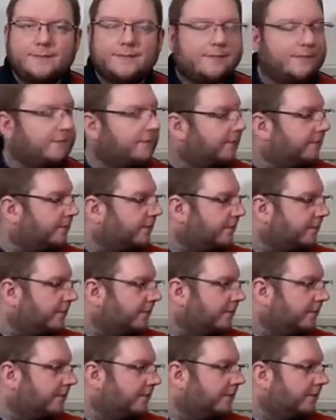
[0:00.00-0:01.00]

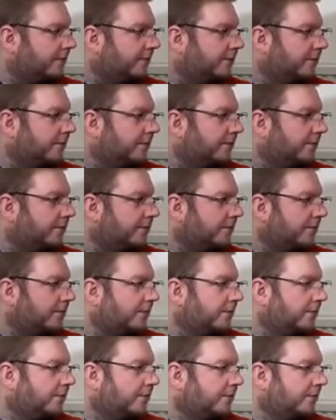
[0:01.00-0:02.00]

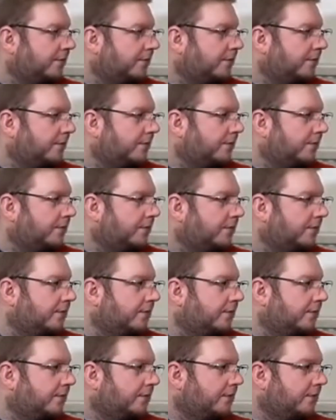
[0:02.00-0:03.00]

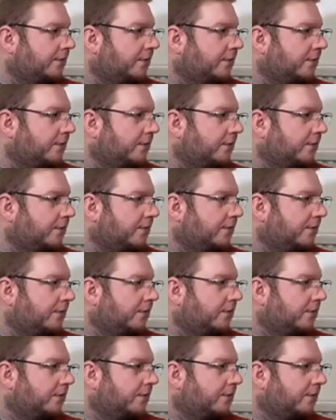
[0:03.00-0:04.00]

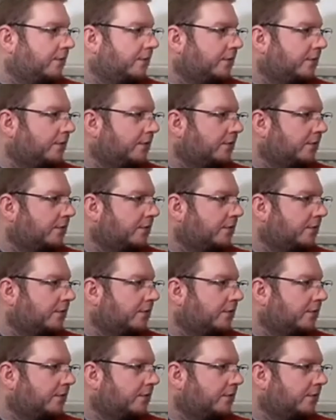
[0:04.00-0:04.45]
(silent)